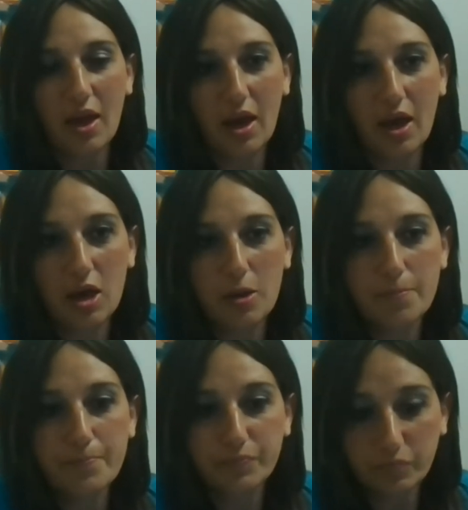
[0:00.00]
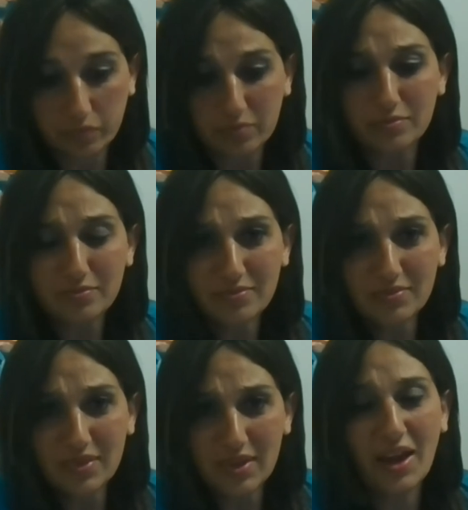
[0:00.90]
And
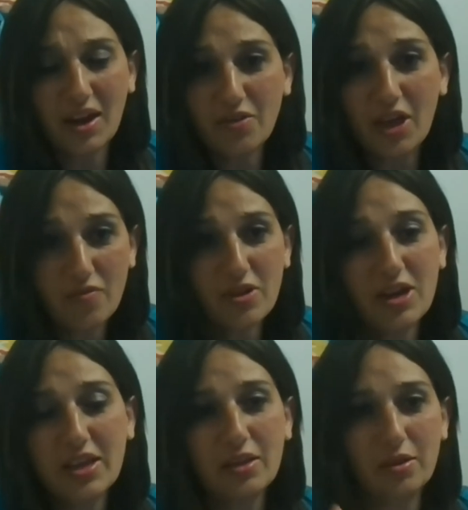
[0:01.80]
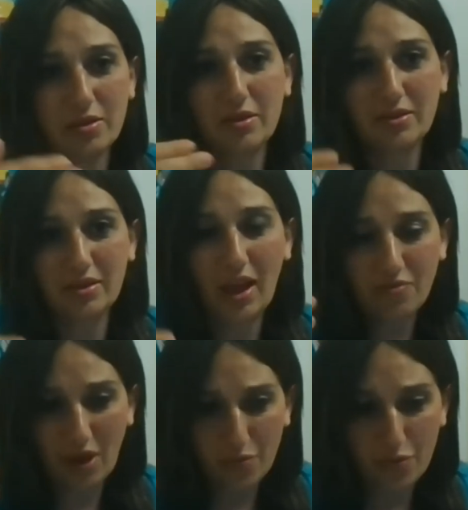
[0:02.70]
I've